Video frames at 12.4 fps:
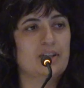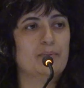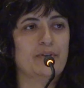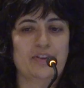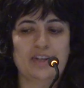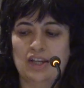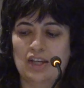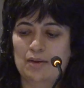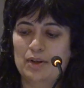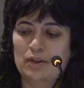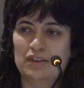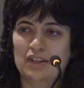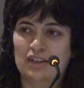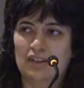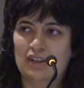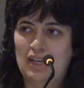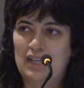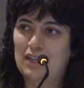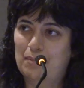worth thinking about, that
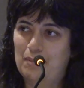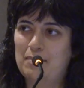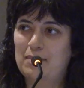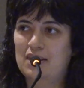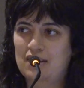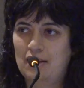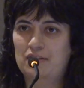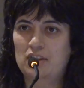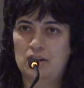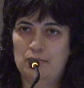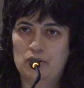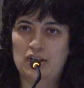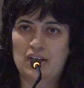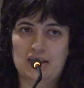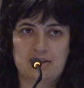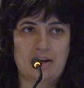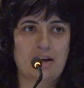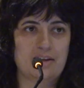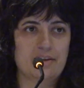I think maybe the safety community has
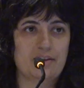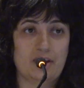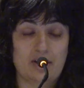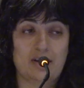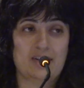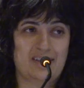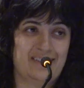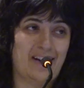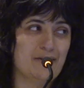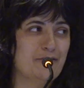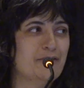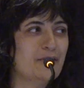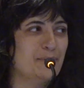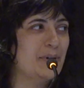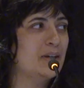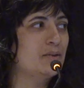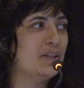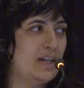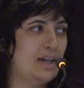not thought enough
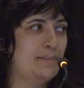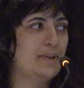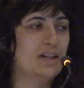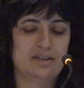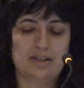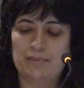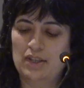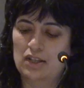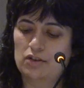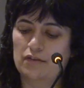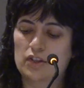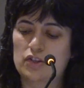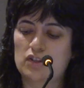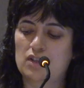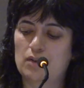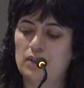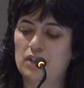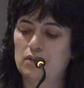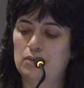about in some of the interventions that
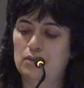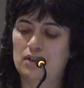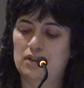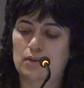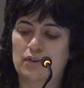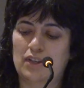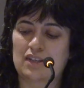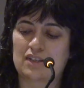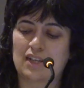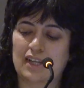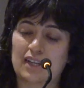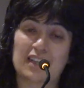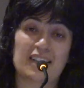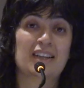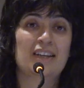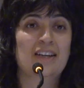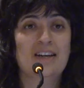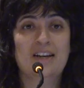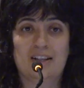we do. So things like
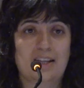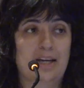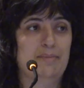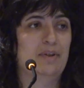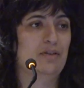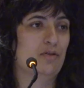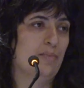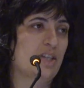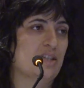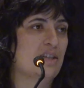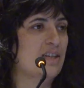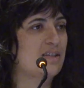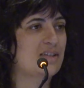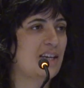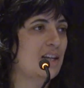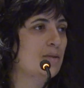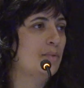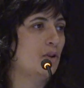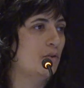alignment, robustness,
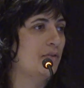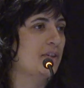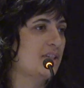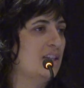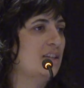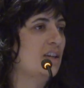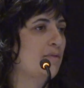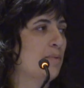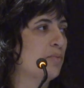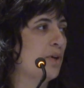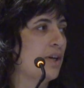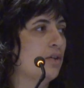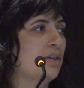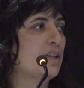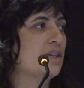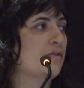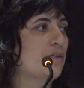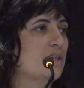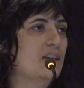scalable oversight that have been
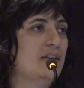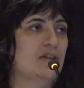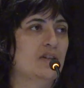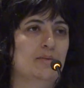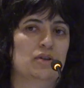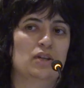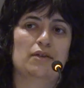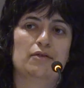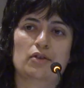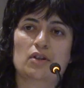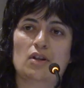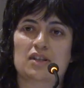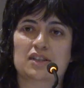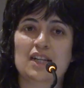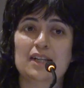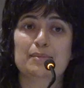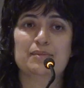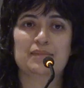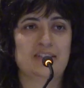priorities for the safety community for a long
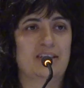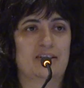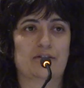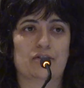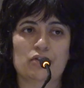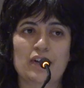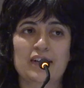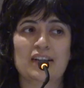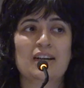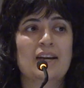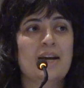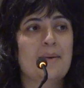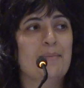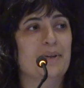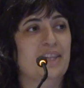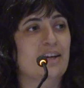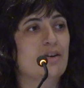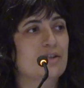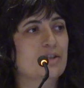time. These things are great, but
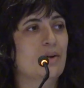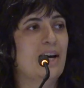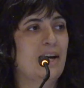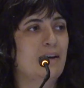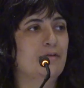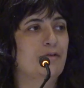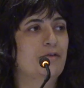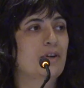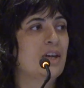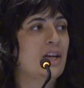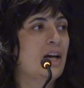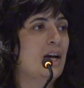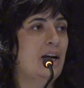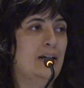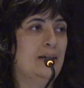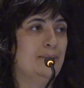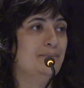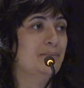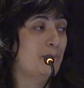they also have
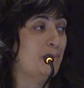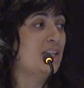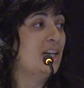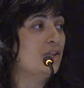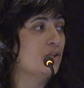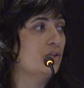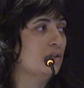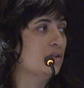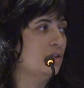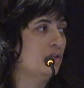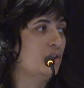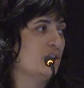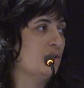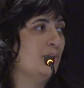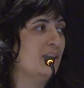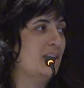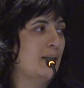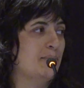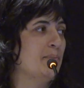the potential to just be
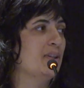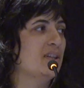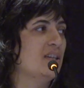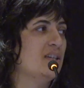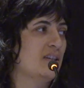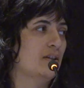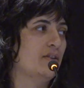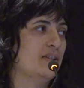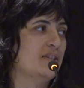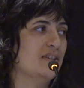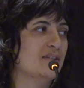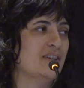capabilities increases